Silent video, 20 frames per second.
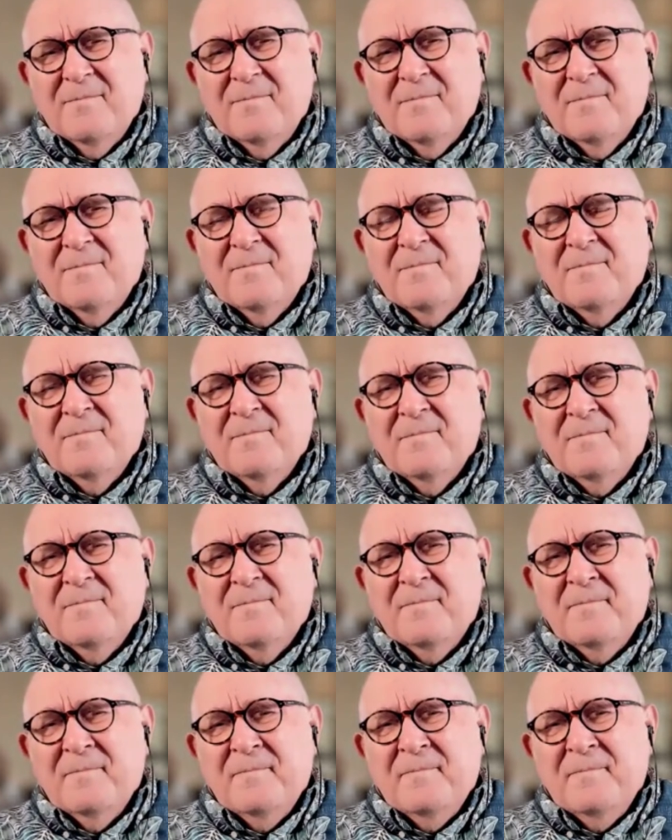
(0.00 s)

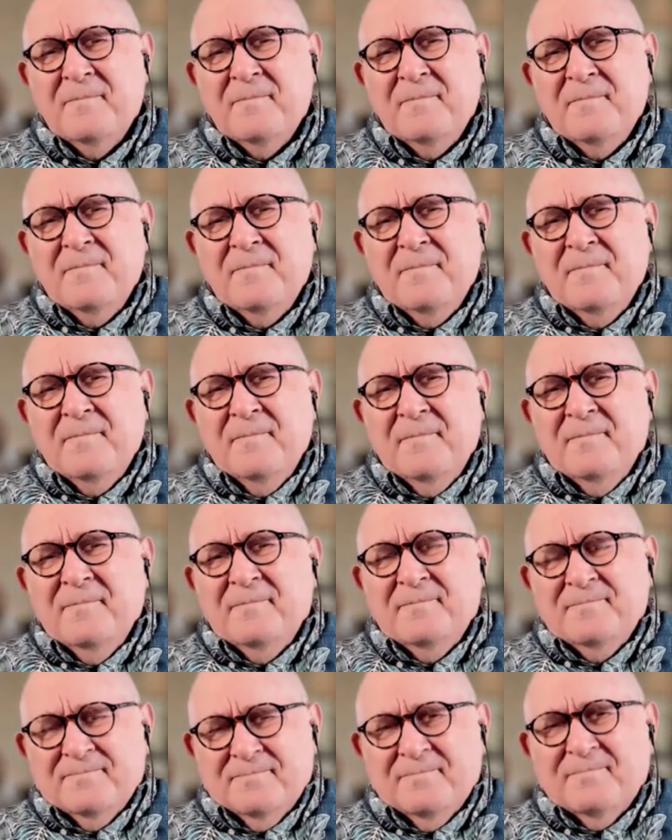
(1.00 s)

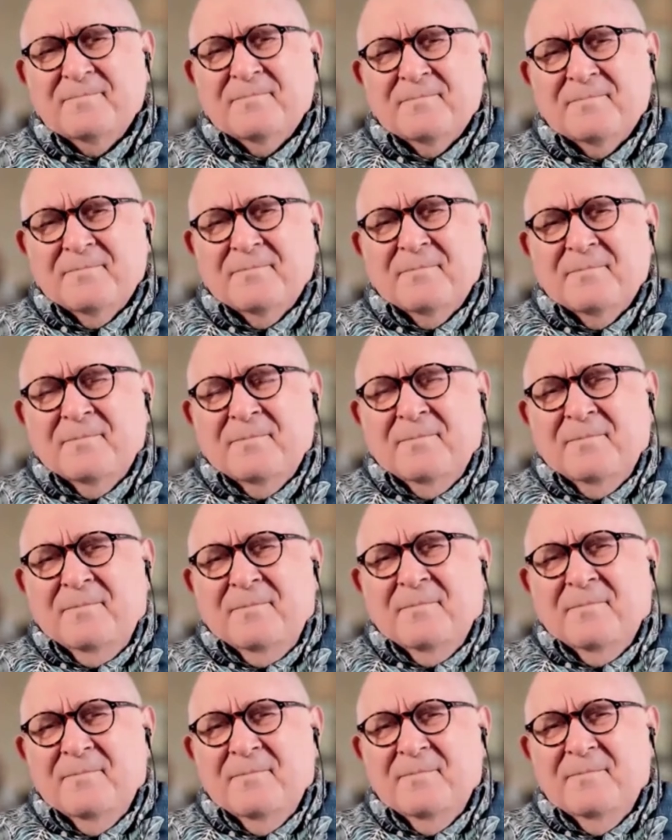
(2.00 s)

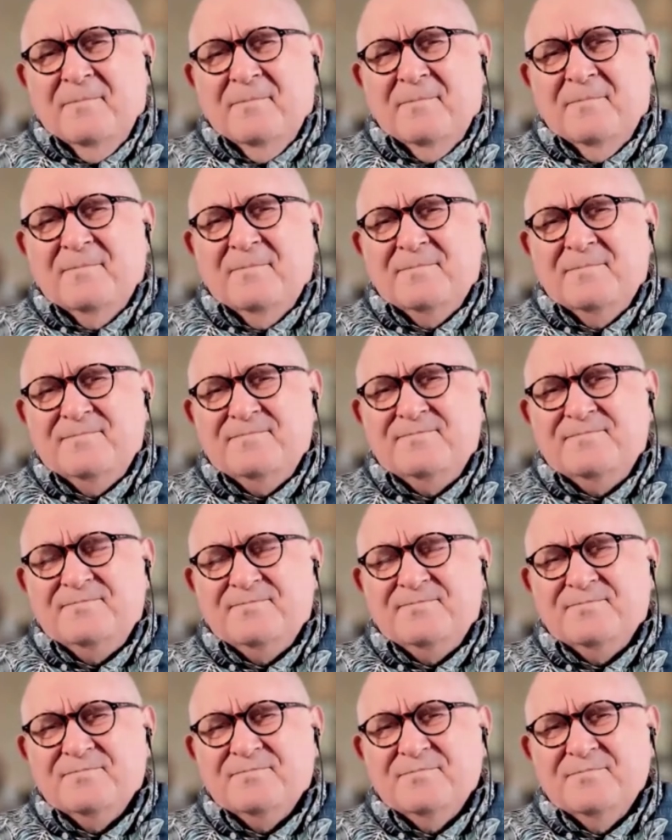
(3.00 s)

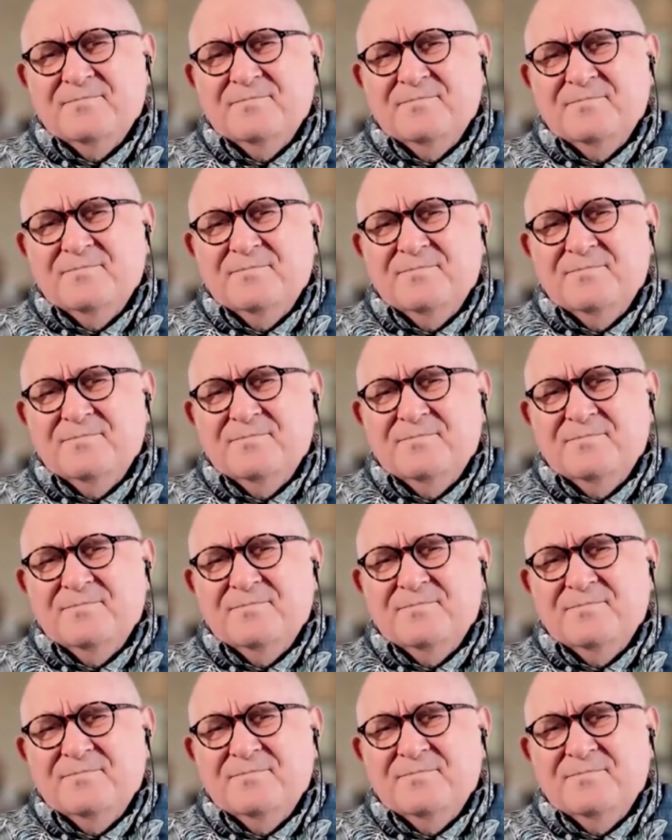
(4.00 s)
No words are spoken by the person on screen.